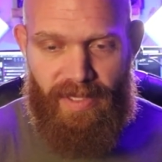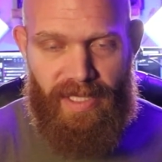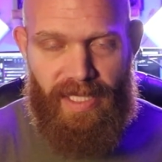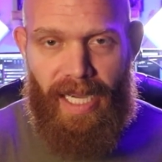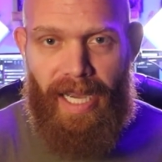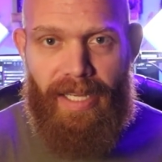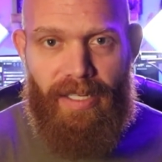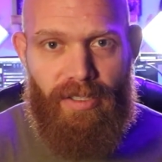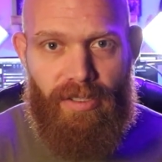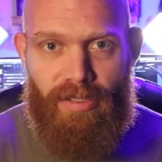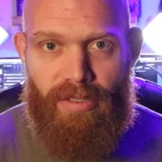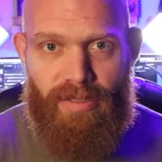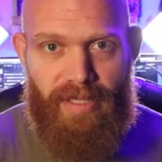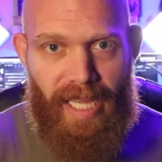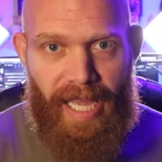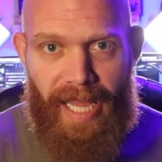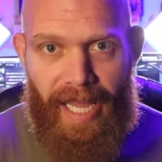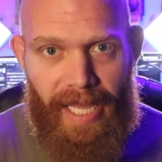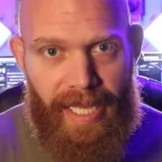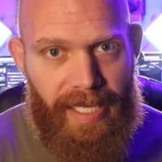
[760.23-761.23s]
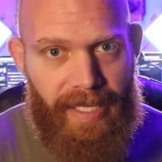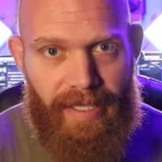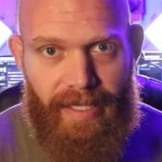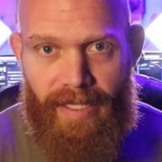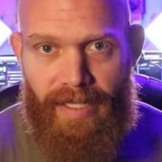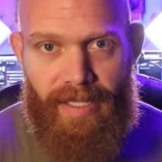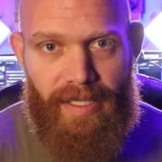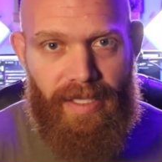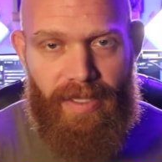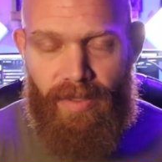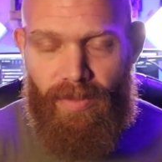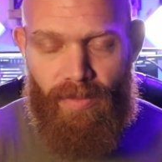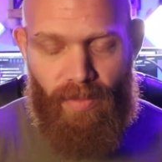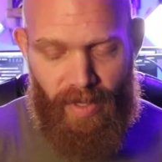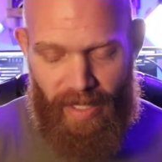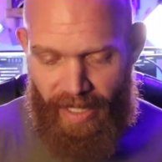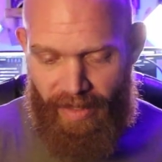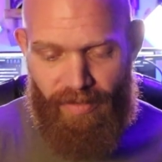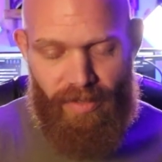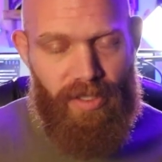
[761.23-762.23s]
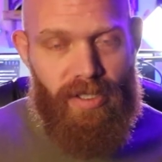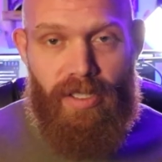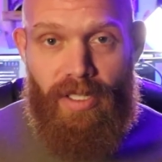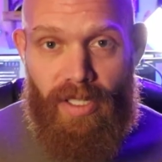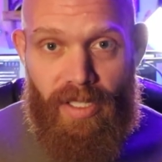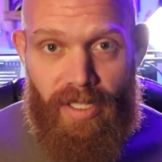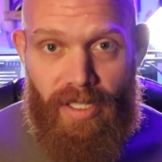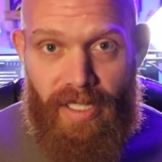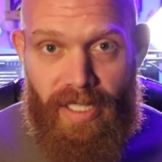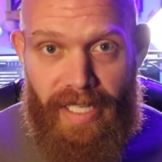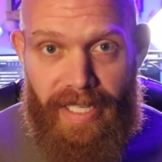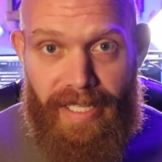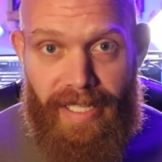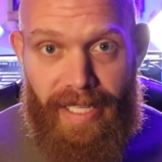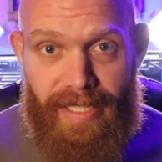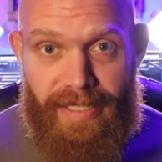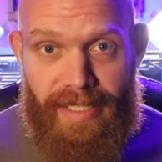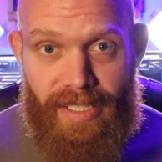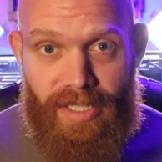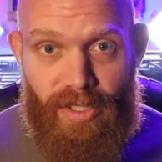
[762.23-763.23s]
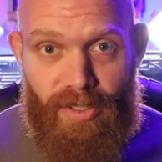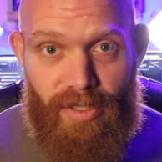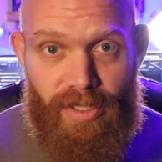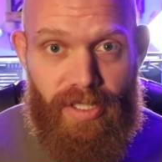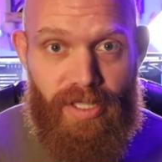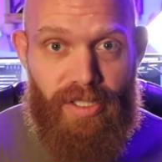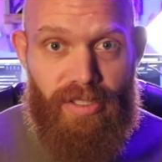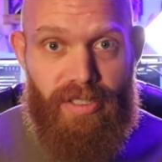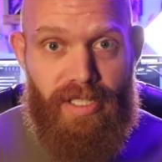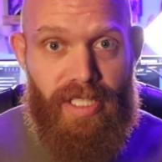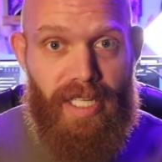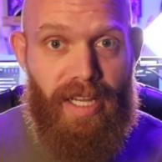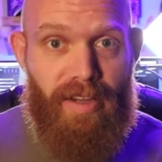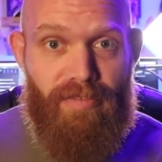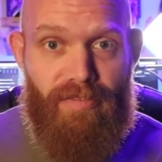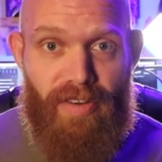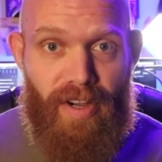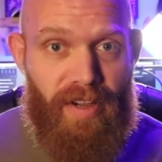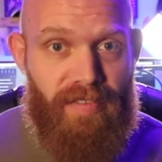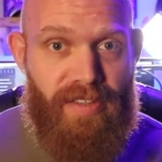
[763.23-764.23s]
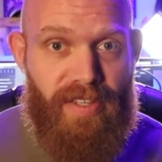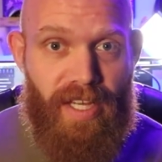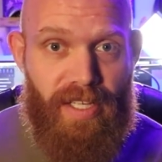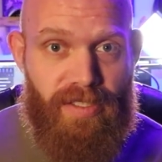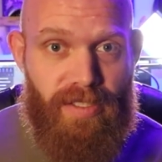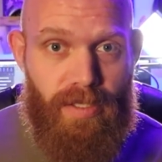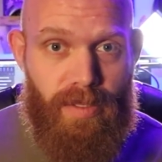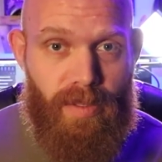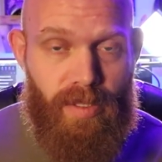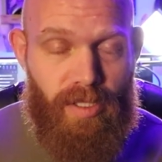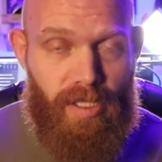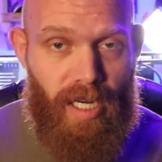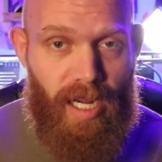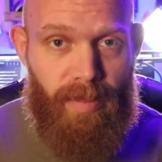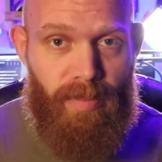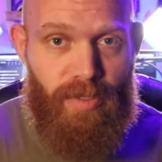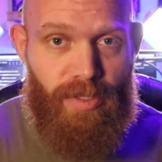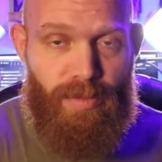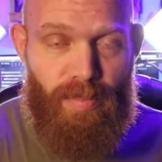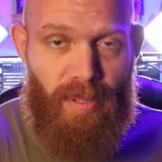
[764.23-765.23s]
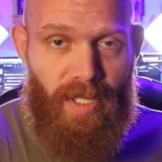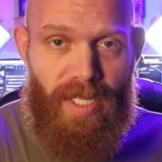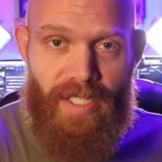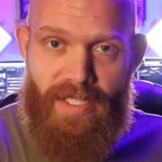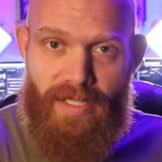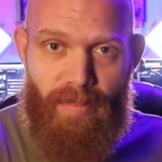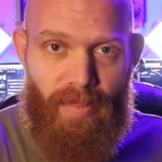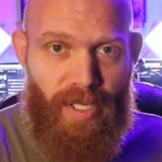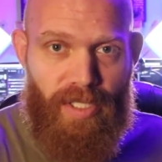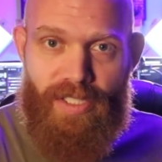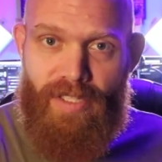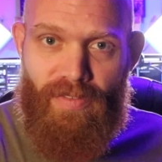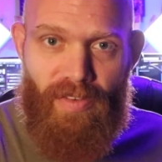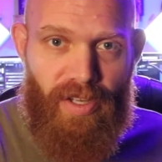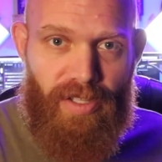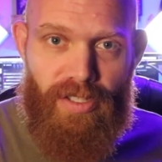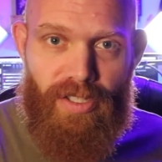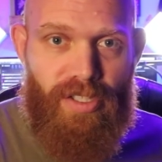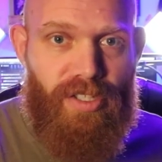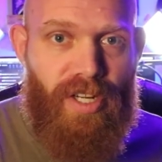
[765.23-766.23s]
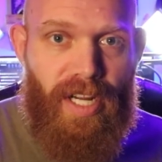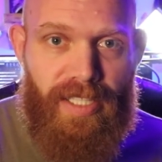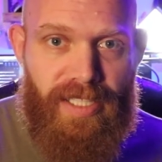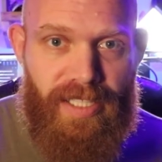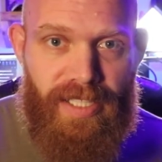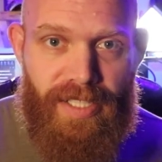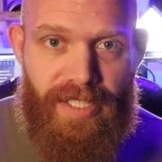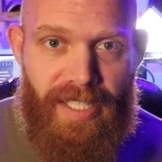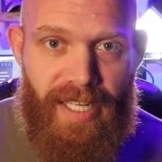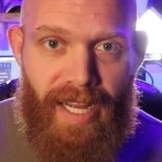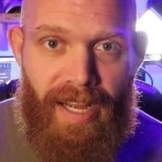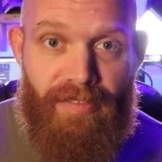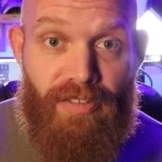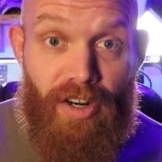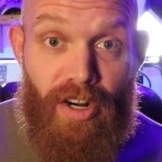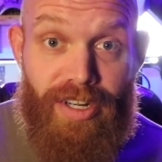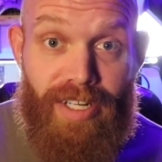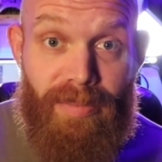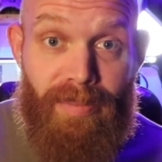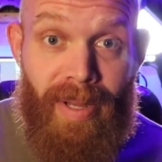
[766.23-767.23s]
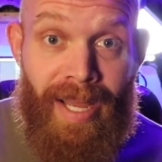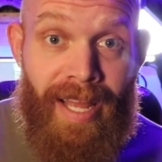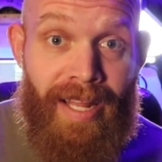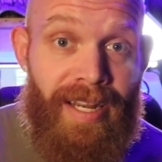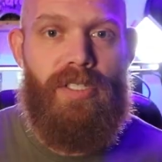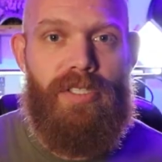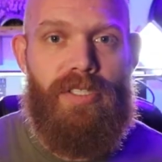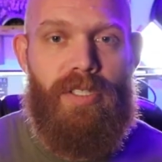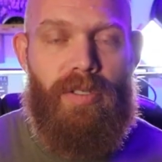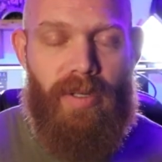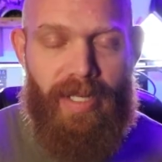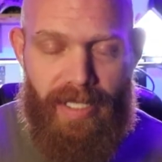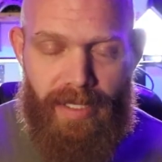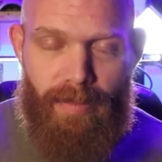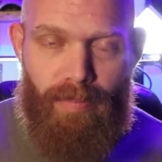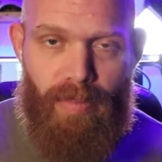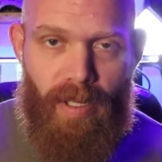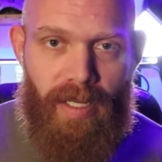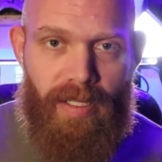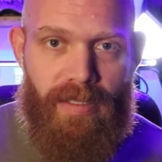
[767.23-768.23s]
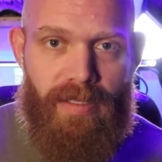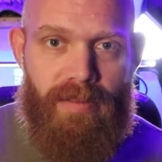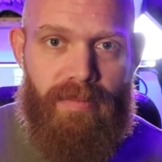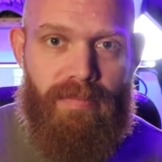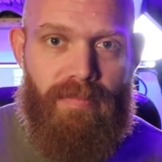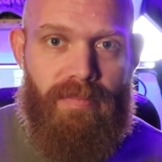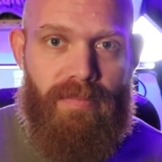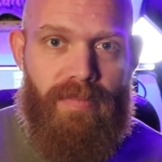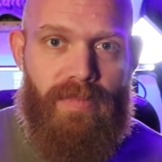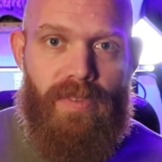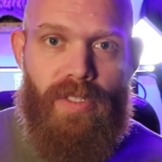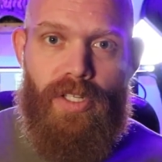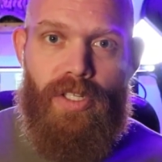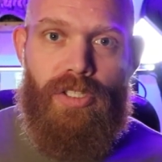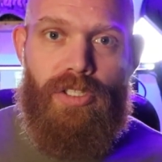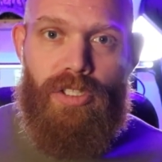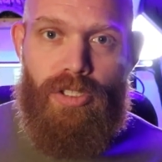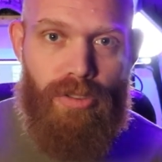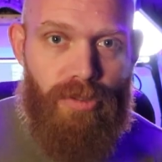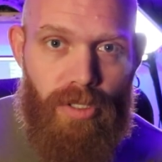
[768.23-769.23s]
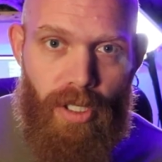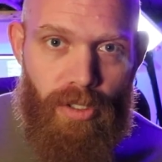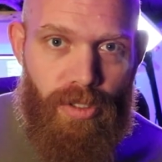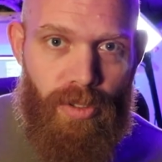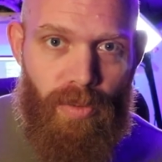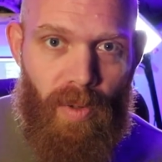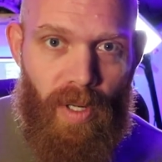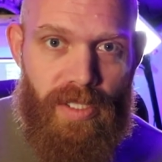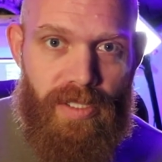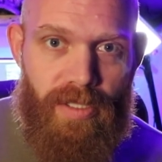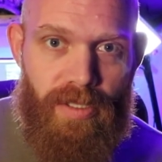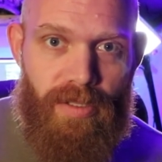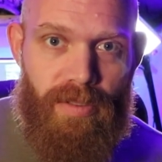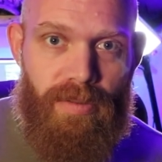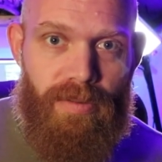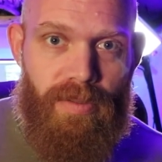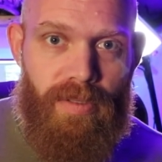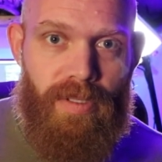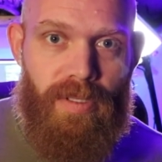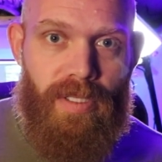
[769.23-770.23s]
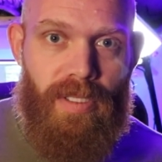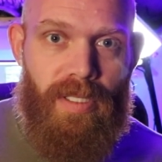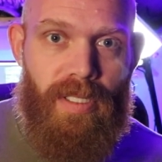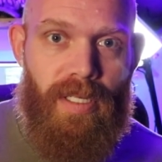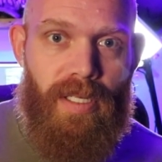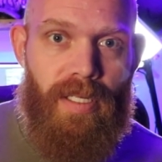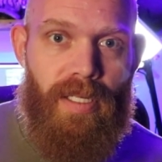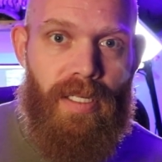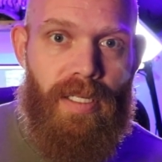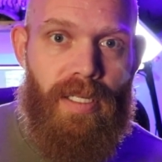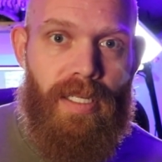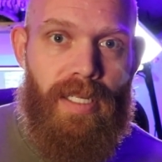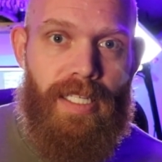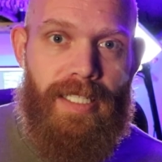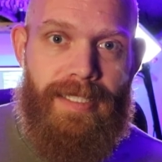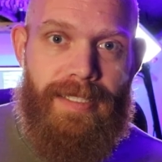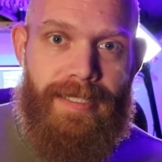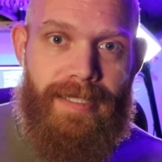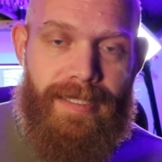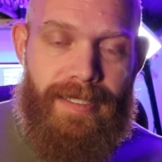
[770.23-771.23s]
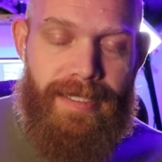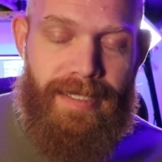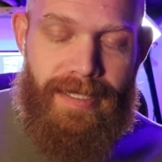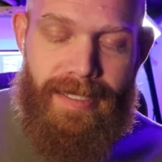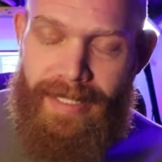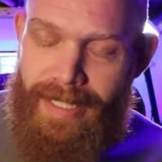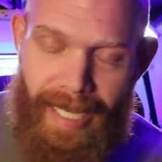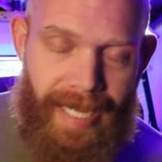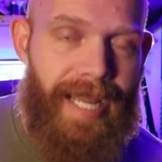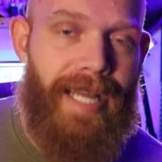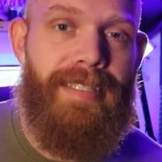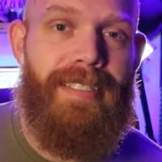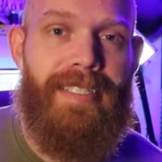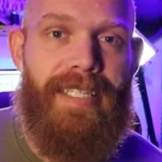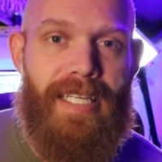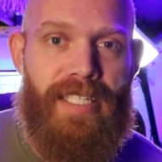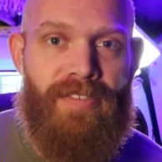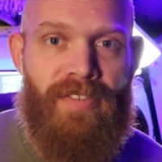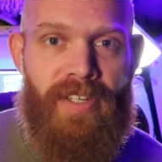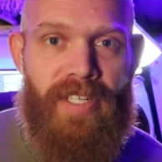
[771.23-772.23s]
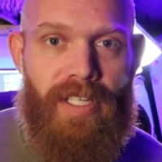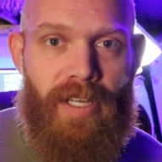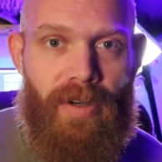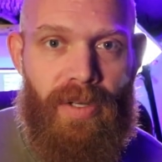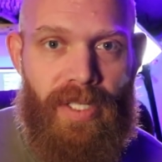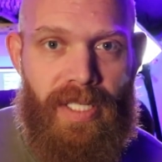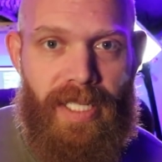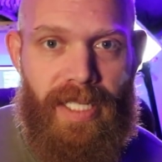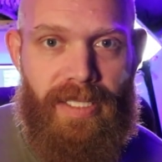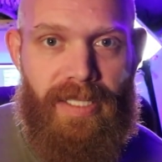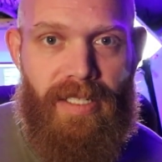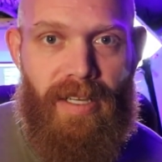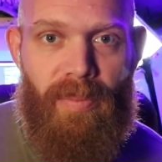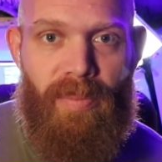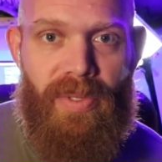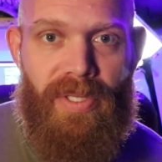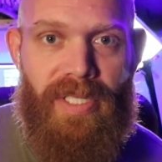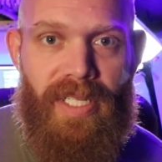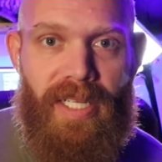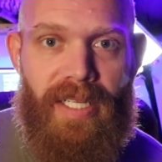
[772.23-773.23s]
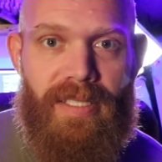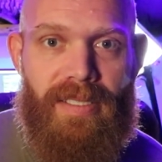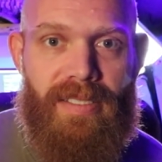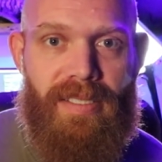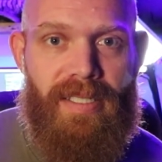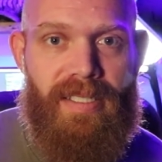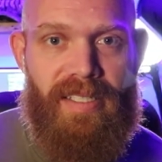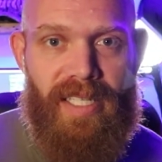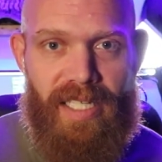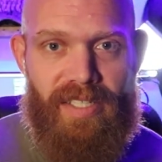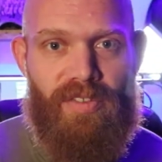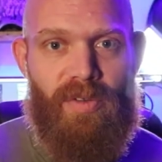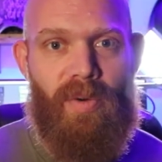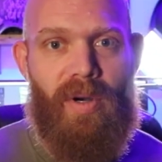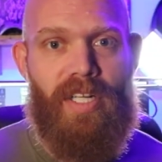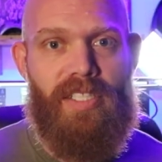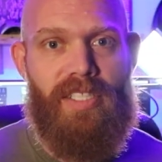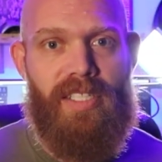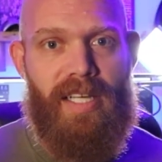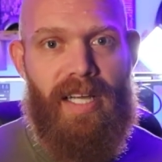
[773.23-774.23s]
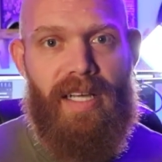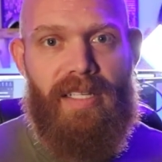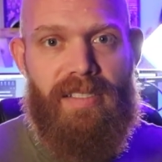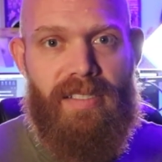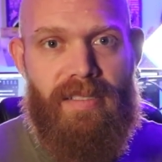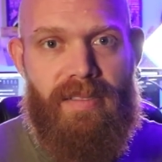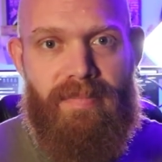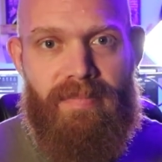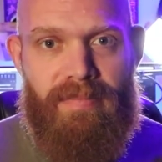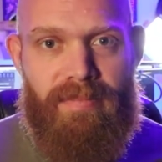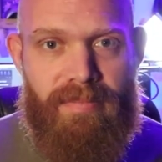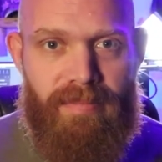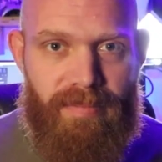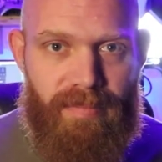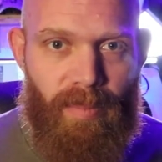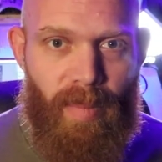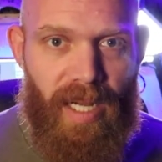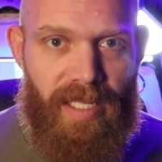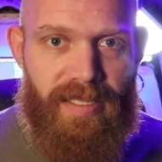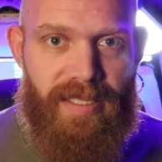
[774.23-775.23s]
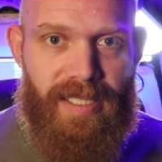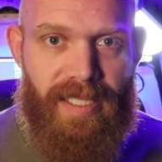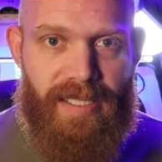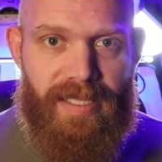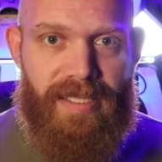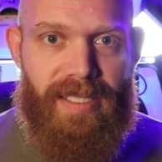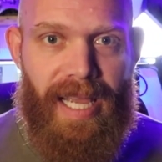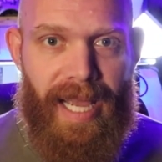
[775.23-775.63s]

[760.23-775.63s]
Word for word: title, tag, whatever, in that Discord, you need to have 5,000 subscribers plus a bunch of other criteria I've already met. So hit the button. You know you want to. Check out the next video in the next couple of days. Thanks for watching, guys. Mod 6